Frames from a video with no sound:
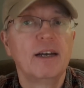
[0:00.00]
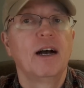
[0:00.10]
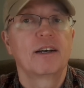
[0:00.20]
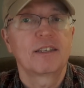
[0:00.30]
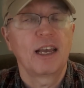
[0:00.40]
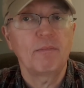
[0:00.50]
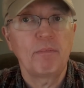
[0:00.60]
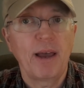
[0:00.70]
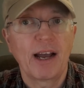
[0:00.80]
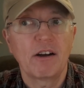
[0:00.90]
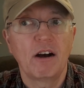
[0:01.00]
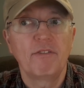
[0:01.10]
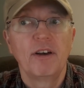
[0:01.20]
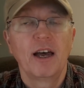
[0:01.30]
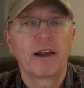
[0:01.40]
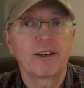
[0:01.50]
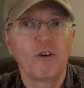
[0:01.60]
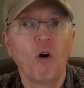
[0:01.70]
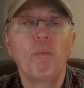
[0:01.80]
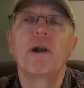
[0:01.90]
I'm going to take my pack off and I'm
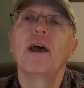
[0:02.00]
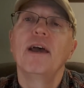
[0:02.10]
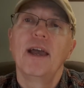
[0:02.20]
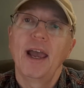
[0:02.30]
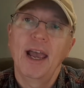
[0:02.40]
going to open it.